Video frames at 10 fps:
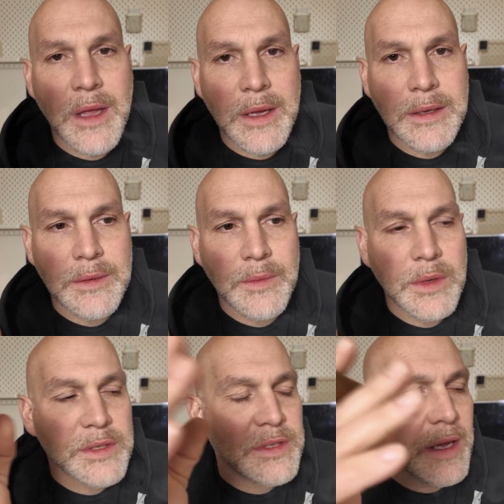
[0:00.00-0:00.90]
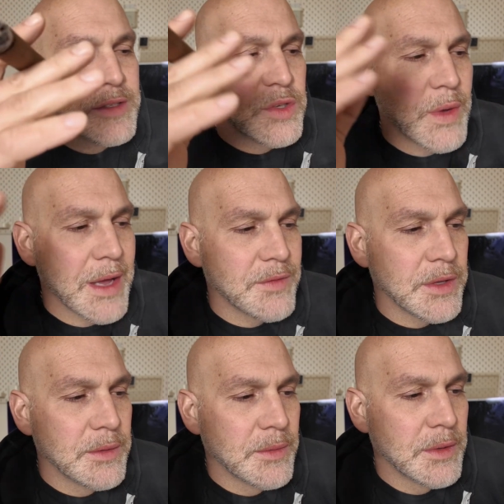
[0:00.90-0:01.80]
light. It's not too
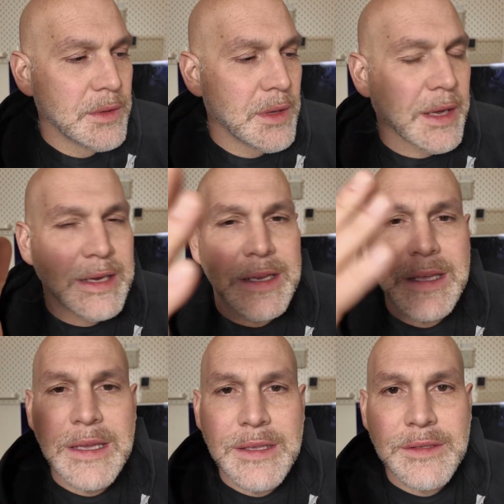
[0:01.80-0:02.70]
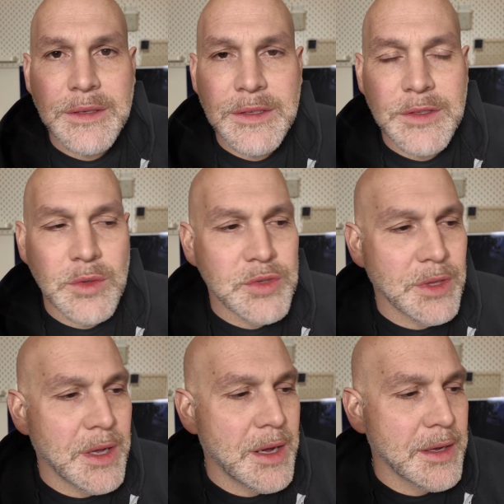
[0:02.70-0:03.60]
heavy. I can easily
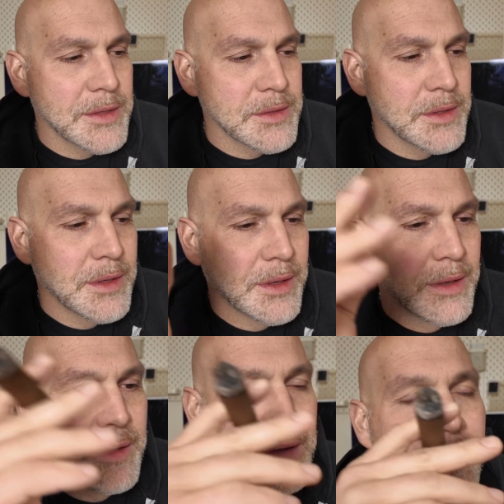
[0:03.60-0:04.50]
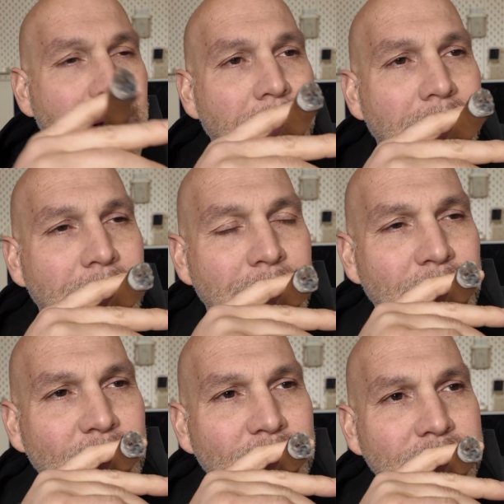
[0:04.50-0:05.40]
socialize.
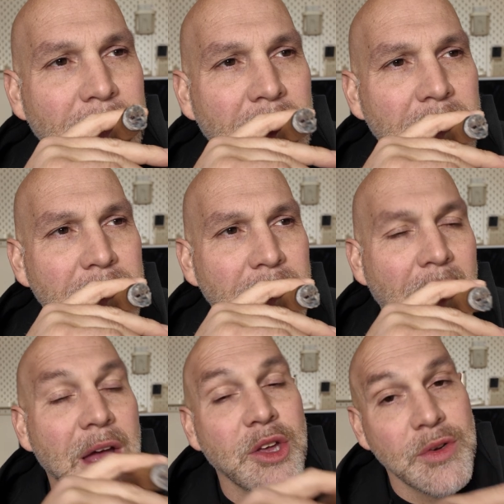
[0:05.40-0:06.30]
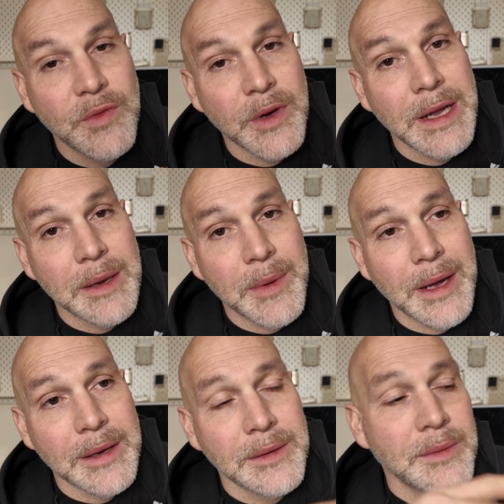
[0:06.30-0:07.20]
I could forget
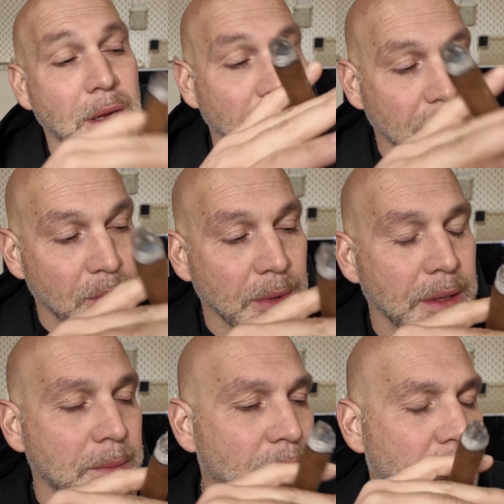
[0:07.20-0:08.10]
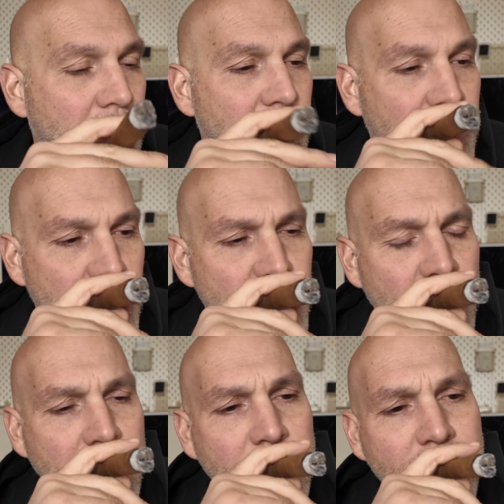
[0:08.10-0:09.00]
about it a little bit, for
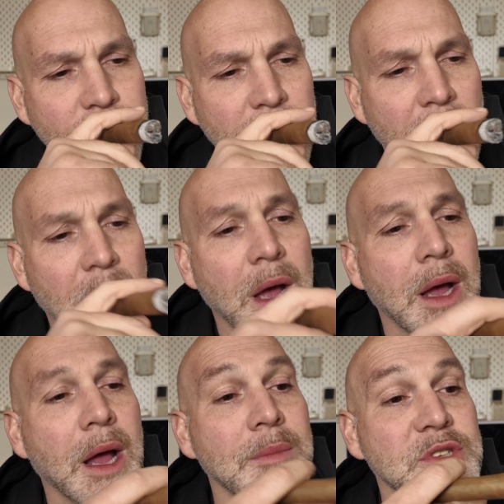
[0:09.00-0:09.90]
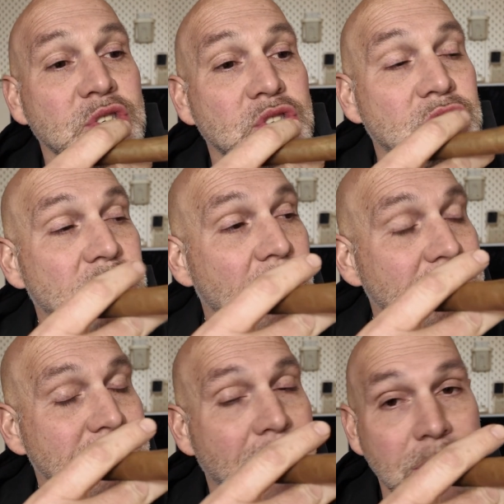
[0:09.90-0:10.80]
sure. I'm
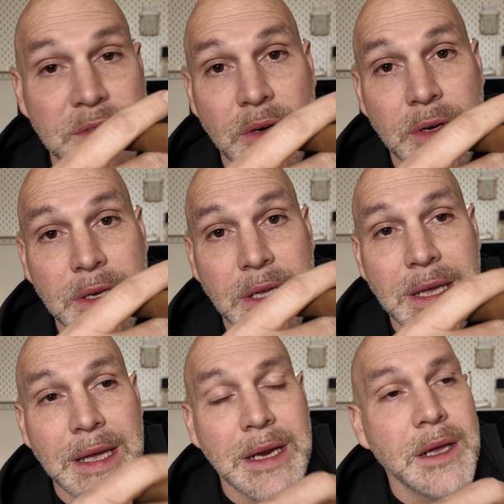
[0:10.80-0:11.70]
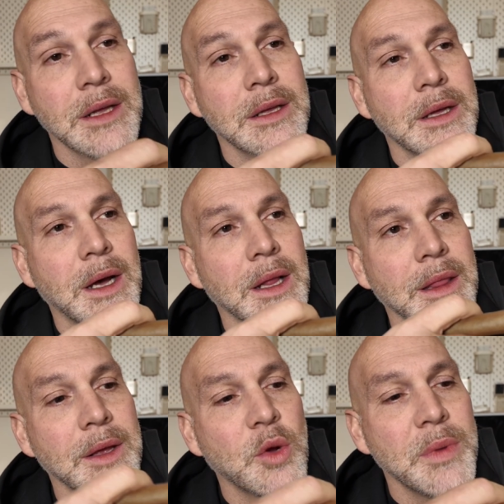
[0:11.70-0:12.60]
just now starting to get a
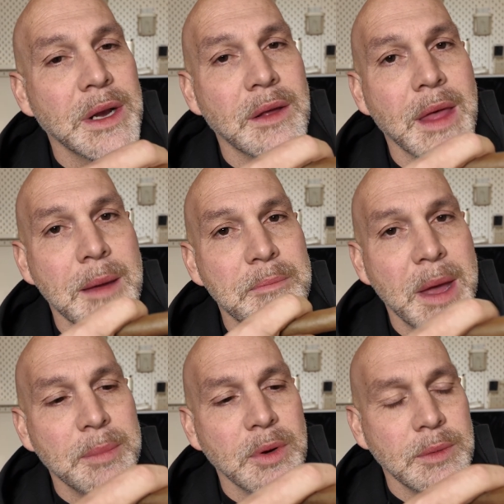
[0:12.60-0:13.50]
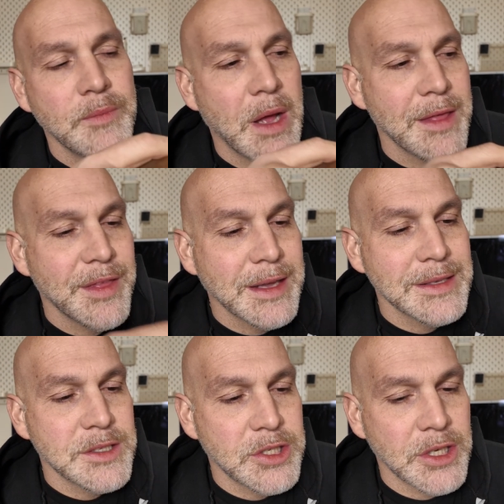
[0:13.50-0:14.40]
little bit of that pepper. I think
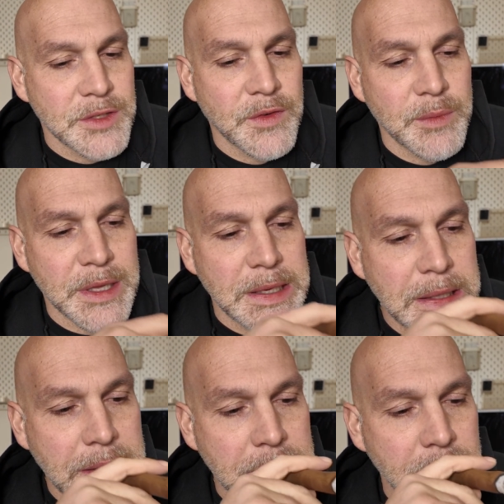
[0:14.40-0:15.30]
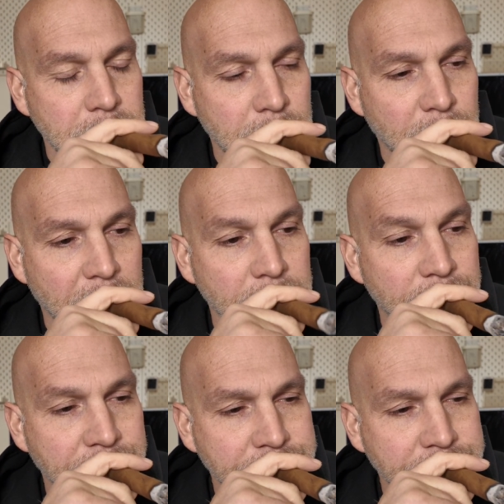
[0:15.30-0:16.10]
it's just from the heat, but